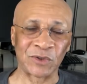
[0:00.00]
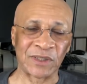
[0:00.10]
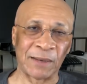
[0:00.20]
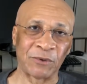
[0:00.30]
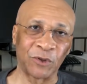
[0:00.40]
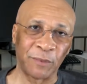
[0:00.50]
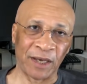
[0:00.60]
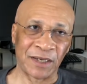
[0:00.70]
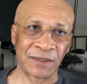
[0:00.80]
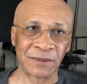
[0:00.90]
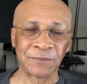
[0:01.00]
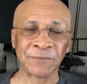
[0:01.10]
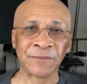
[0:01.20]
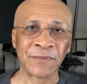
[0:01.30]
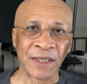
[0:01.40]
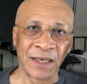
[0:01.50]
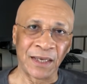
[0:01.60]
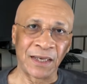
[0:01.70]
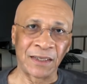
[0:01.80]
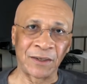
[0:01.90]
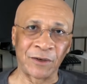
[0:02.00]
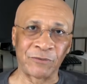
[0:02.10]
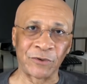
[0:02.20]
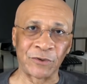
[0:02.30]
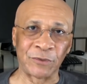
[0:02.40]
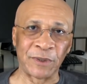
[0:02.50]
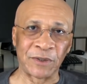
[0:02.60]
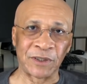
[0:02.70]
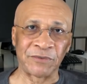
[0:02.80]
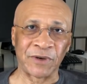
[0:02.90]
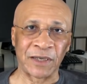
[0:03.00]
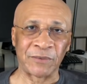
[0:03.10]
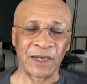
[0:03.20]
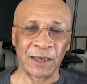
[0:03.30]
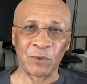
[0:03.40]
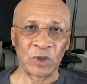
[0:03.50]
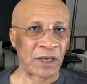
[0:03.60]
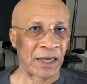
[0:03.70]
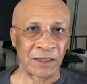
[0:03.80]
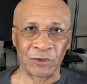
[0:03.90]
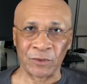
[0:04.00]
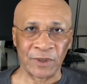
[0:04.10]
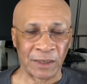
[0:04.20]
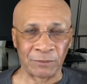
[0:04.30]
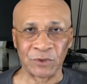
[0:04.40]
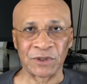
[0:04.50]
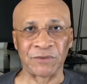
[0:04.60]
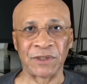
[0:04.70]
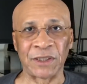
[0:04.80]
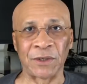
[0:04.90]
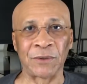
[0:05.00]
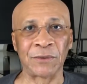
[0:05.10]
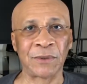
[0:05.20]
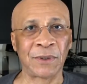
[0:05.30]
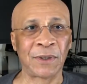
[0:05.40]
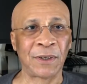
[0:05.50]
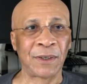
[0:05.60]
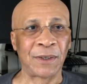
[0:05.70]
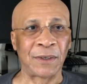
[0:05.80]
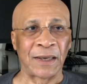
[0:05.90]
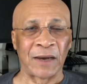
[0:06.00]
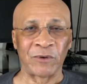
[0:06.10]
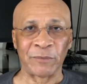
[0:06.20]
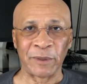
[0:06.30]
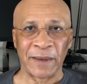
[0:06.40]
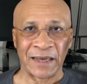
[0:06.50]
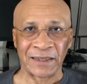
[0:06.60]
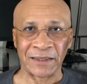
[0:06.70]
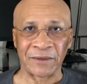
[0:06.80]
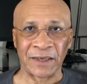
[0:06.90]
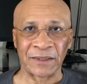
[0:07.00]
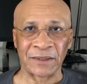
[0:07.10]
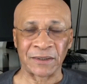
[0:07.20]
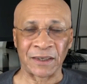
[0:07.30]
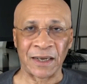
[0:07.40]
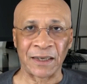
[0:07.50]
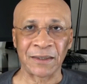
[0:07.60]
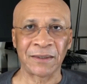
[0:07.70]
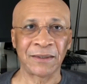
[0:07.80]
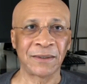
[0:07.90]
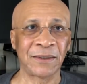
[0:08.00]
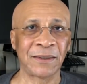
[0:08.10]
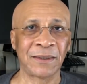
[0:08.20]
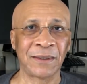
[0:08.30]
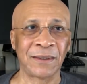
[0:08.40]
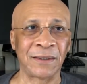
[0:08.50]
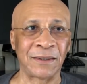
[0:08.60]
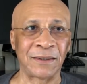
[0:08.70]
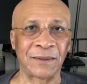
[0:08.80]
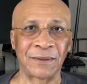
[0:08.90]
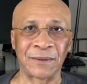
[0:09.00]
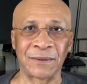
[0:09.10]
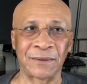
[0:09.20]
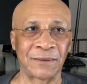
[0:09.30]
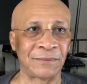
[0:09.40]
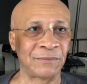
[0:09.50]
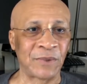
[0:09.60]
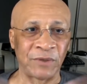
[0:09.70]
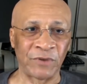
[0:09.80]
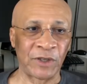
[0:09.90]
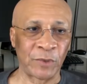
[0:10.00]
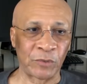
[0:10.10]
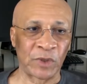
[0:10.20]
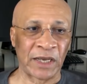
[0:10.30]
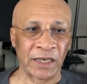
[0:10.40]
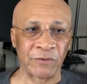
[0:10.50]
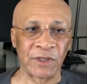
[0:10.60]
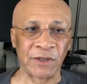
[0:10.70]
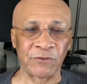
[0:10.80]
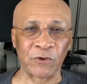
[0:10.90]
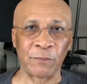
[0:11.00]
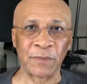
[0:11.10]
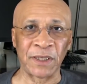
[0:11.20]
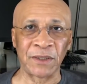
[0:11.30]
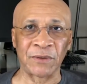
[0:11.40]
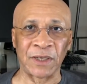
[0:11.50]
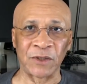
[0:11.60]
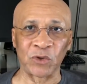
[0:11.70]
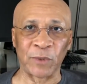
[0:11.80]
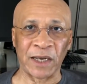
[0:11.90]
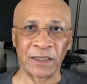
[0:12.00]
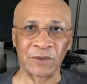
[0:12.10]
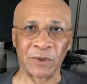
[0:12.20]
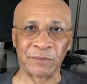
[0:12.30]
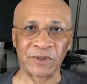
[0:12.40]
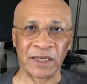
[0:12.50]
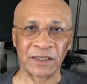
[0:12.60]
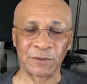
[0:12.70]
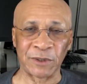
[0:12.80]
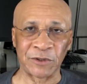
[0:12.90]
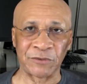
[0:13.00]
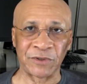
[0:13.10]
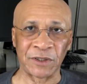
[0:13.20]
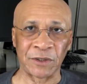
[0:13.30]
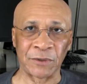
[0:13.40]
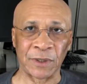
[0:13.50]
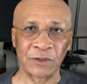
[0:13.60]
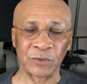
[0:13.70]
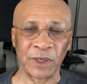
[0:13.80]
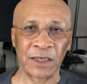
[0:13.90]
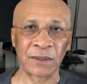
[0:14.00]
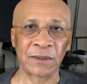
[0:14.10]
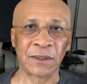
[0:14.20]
tap on the bell in order for you to be notified when I'm online or when I post a video. I will be back later at 8 o'clock. If anyone would like a reading from me, the link to my website is below the video as well,